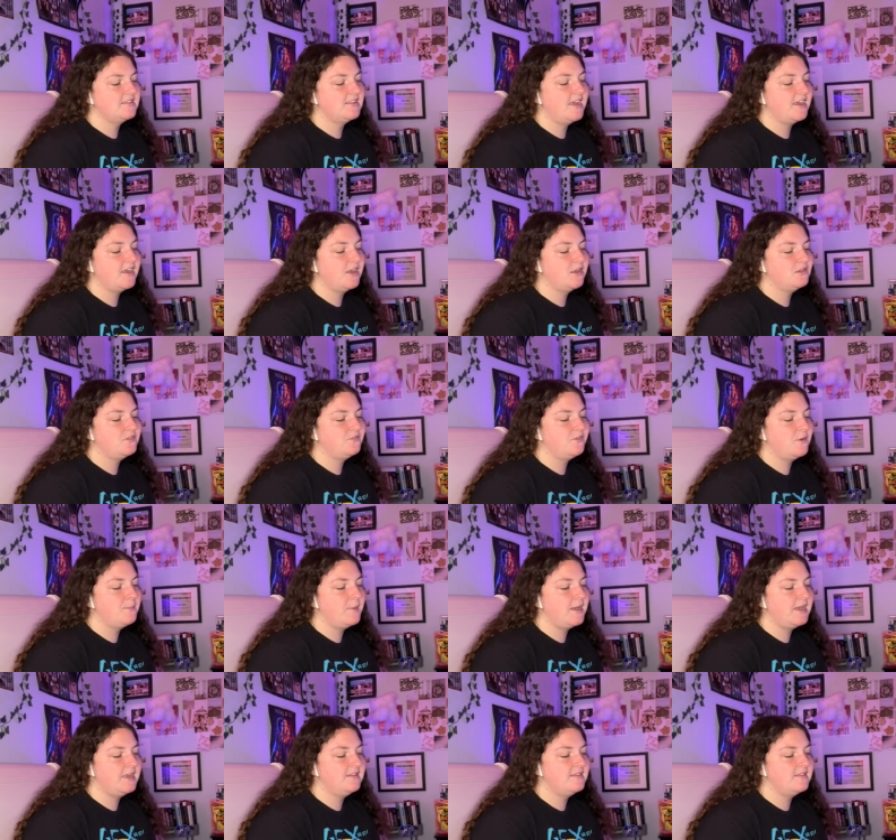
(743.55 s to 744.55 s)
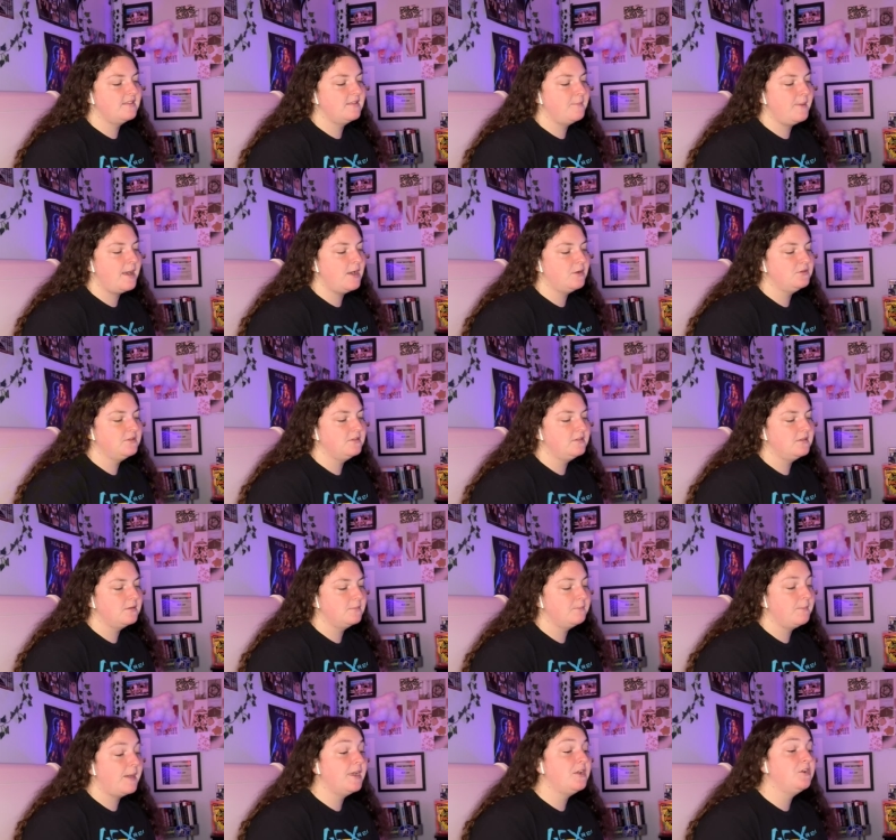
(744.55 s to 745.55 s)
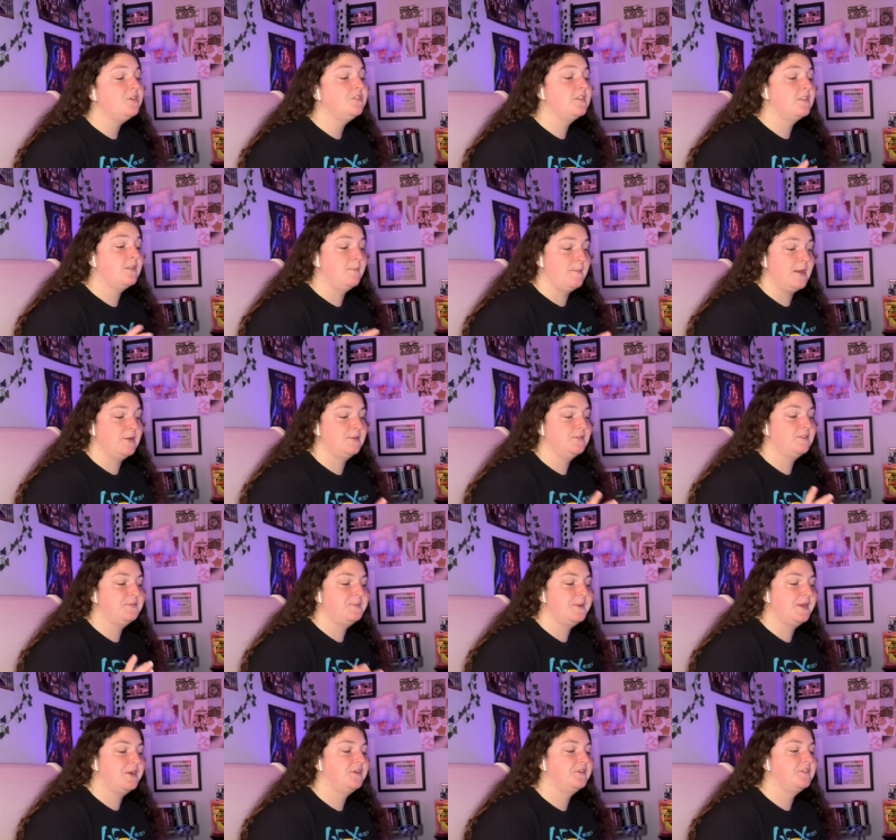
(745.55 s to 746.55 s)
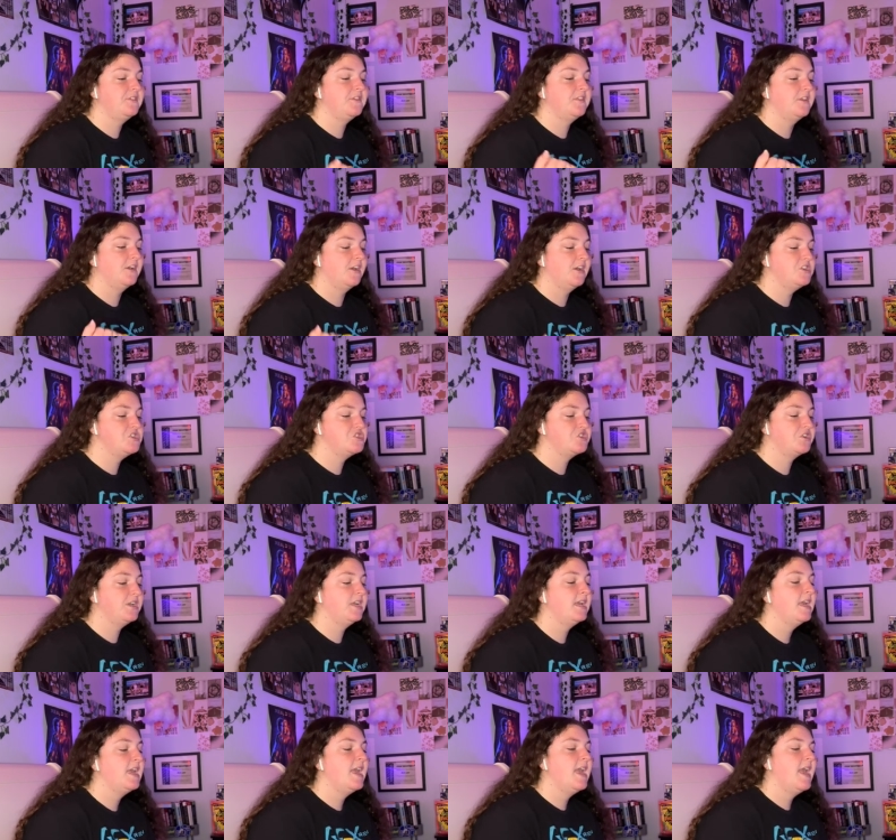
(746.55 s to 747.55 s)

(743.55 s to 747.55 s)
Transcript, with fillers: That goes for mines in the mountain, miners in the mountains, bears in the country,